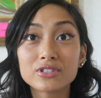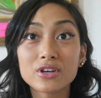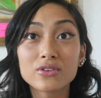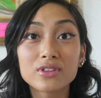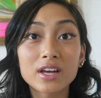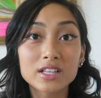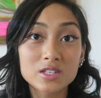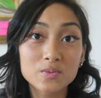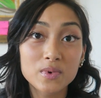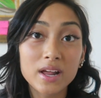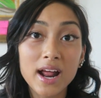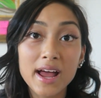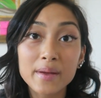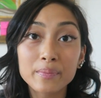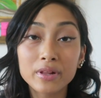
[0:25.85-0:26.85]
So that's
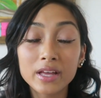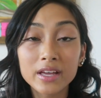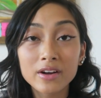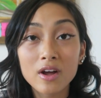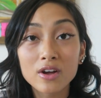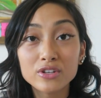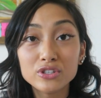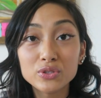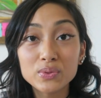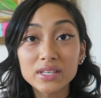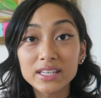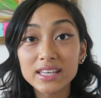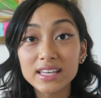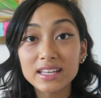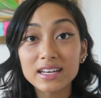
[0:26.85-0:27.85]
what I plan on
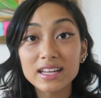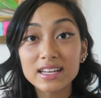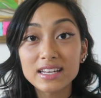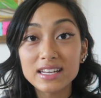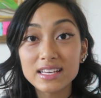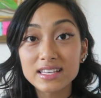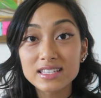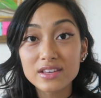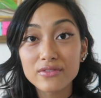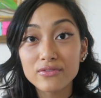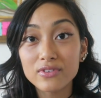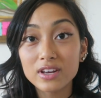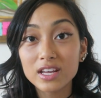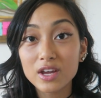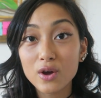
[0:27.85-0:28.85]
doing in this
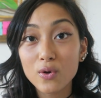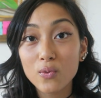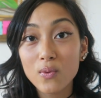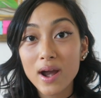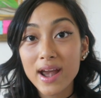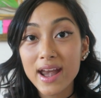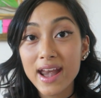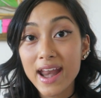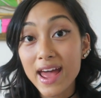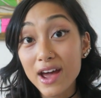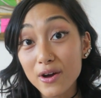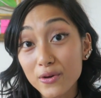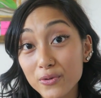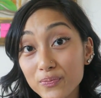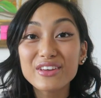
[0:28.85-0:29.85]
video right now.